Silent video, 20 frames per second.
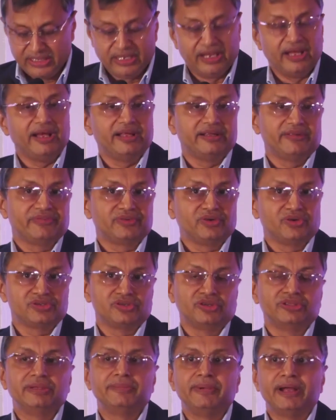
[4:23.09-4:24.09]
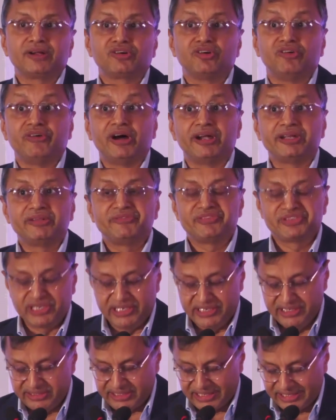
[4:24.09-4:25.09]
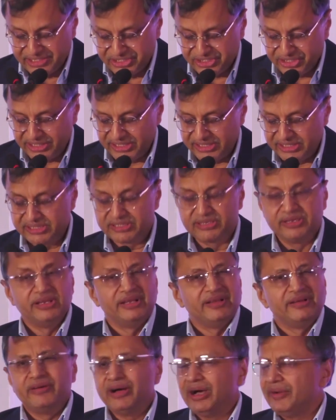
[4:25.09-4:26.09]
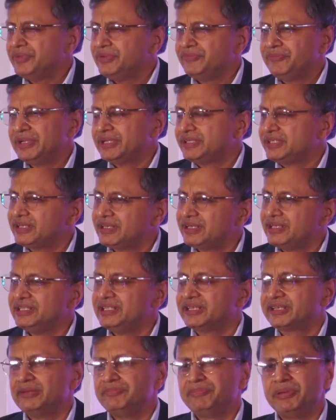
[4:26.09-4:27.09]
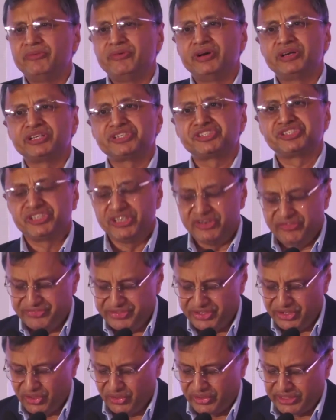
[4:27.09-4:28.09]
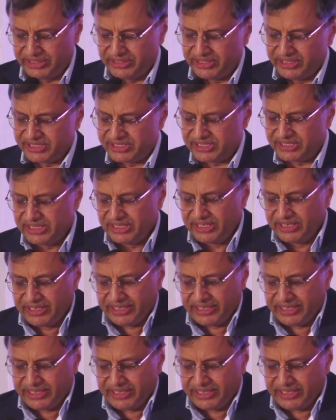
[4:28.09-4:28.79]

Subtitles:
And of course, on the back of artificial intelligence, I mean, basically, they can pivot a shift, in this